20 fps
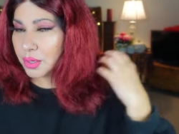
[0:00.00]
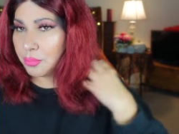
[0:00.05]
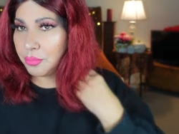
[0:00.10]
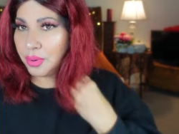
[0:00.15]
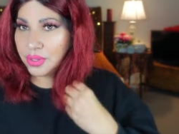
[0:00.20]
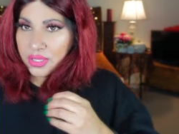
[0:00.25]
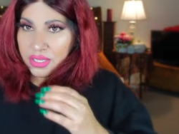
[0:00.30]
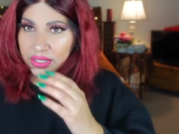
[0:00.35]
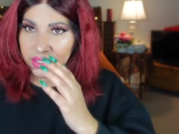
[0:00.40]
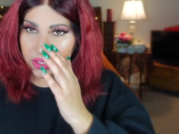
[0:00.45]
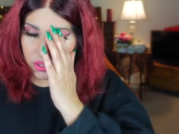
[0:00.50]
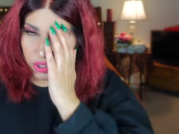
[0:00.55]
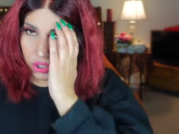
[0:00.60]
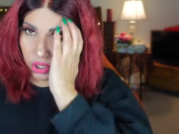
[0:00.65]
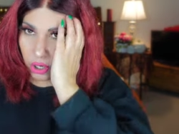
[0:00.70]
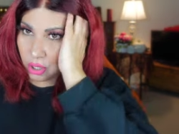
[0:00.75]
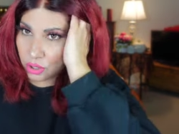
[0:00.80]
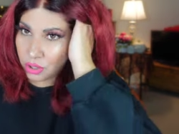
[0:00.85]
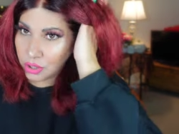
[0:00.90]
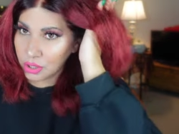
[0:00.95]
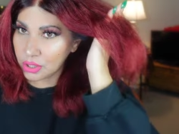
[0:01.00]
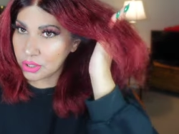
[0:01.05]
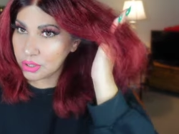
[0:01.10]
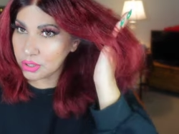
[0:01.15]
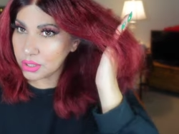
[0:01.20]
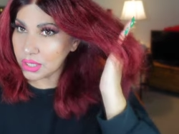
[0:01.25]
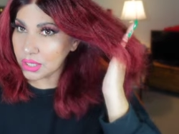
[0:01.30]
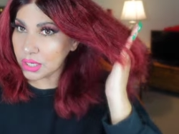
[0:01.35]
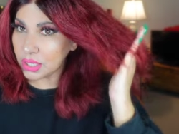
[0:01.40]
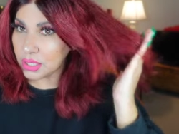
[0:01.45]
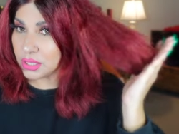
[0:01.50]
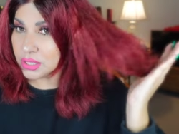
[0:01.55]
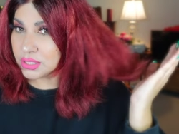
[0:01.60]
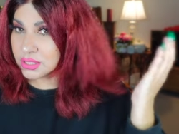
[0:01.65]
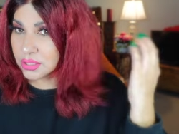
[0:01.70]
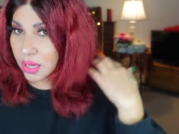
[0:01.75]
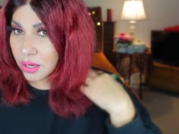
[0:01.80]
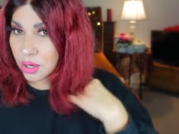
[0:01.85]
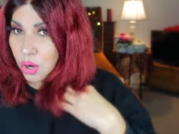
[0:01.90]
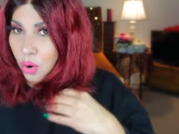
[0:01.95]
But this color
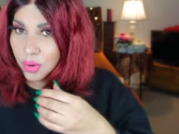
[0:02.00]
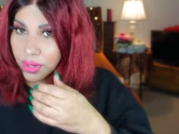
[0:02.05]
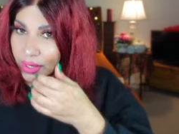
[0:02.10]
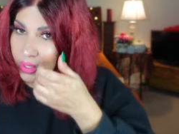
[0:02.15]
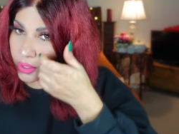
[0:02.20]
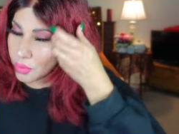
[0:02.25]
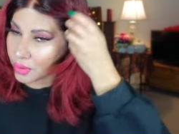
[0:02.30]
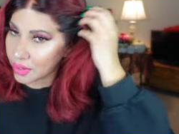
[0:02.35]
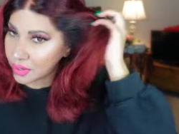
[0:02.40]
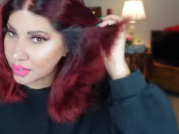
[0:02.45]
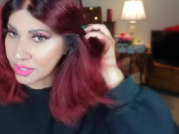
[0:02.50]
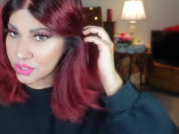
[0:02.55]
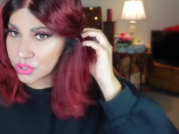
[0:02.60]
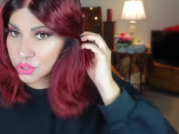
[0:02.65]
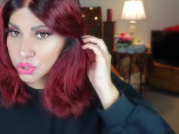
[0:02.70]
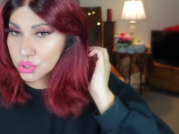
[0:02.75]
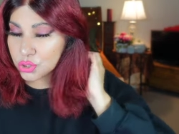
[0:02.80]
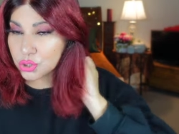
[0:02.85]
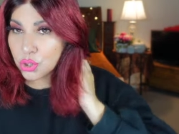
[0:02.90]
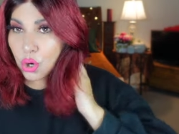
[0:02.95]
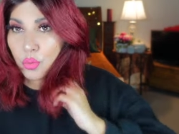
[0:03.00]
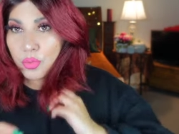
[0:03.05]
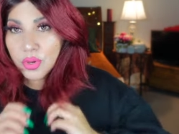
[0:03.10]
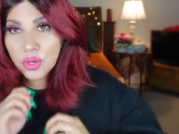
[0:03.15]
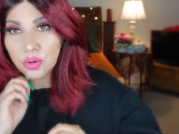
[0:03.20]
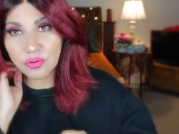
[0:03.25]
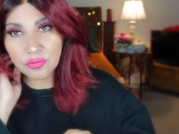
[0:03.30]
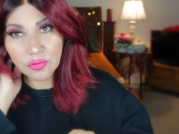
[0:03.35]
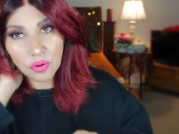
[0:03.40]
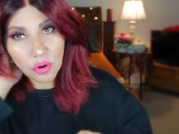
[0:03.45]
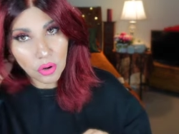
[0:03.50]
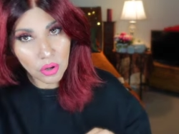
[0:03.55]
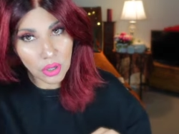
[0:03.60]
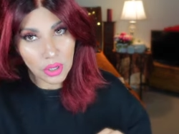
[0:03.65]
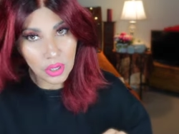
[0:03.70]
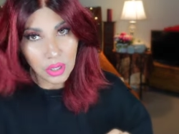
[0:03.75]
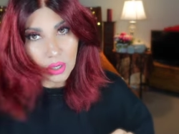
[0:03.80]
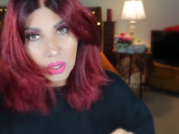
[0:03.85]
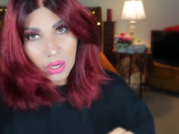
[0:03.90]
is not going anywhere. It's so beautiful.